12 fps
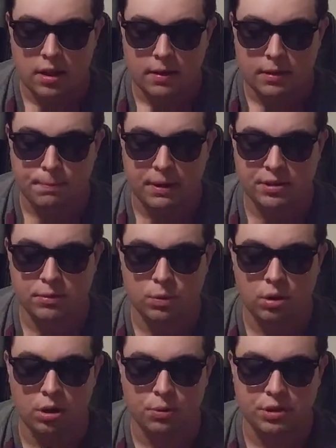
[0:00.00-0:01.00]
The present
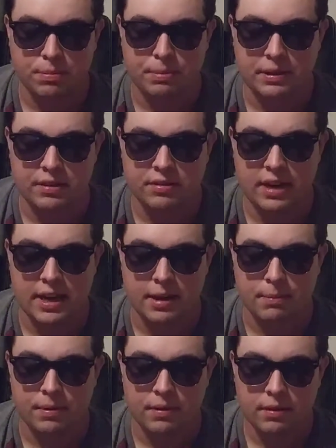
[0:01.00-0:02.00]
will always be the same.